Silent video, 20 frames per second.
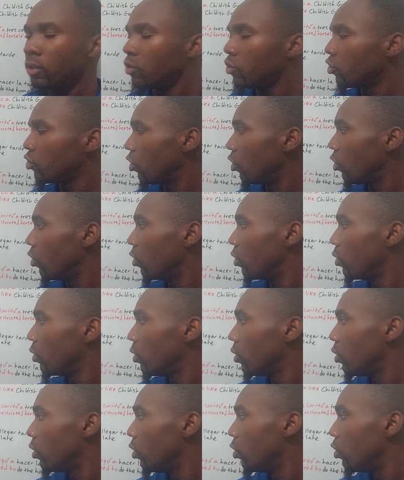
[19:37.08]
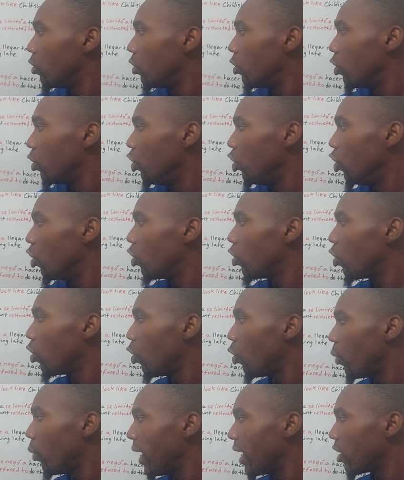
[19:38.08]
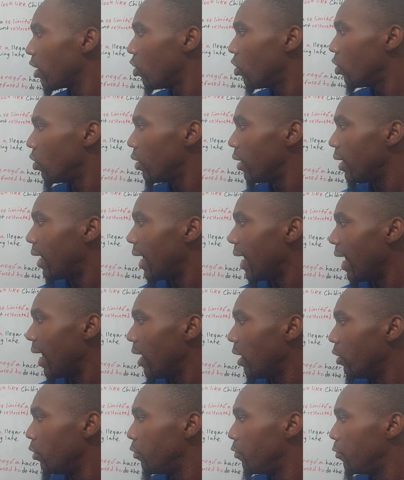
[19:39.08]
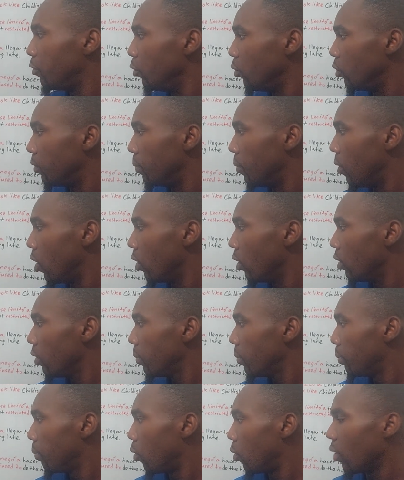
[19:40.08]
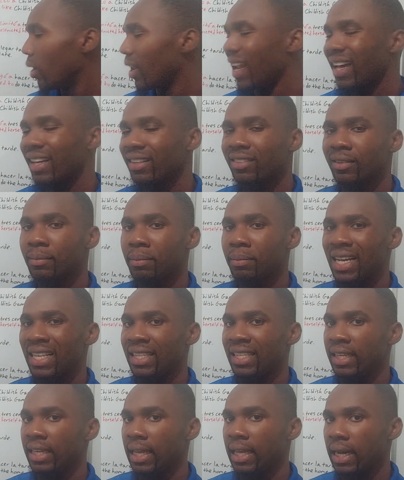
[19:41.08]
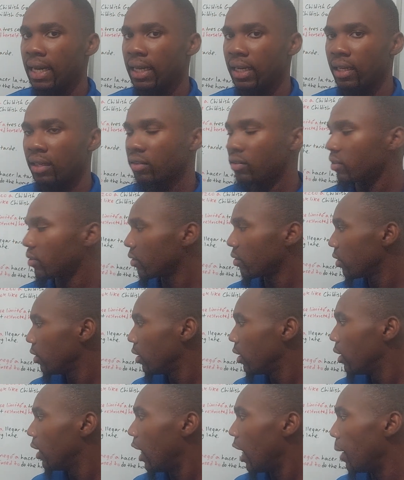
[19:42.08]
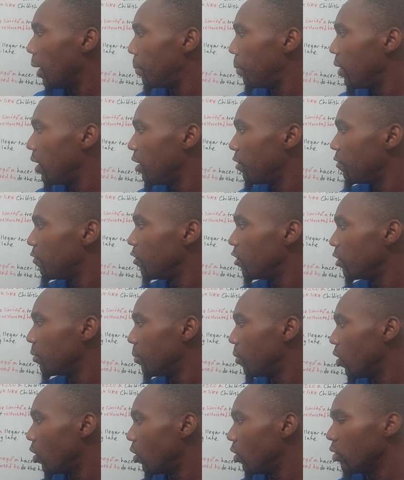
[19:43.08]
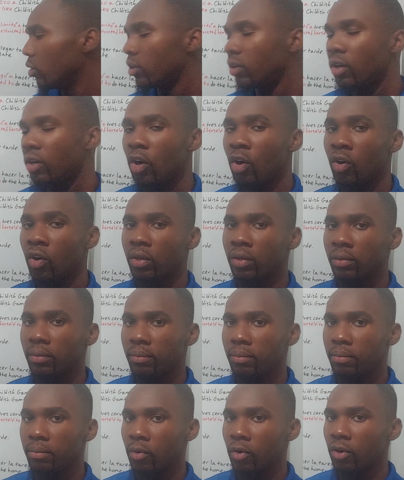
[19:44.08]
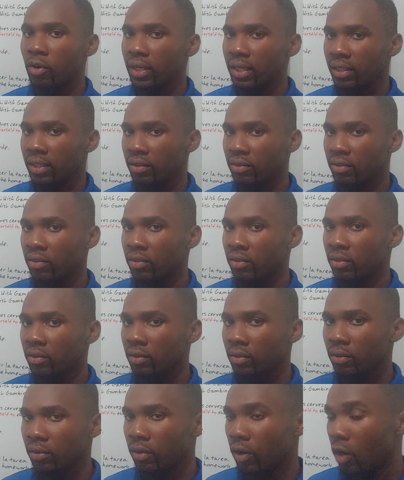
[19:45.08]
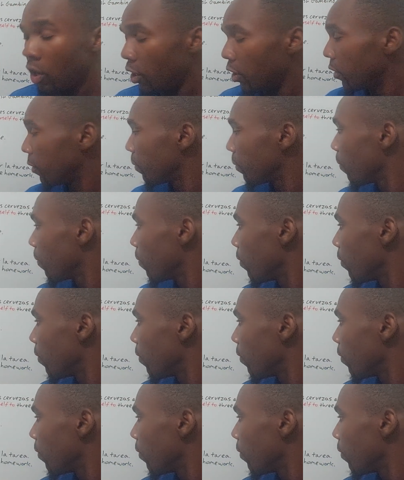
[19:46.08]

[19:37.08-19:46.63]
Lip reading: So, yo juego al fútbol por las mañanas. I play football on mornings. Or,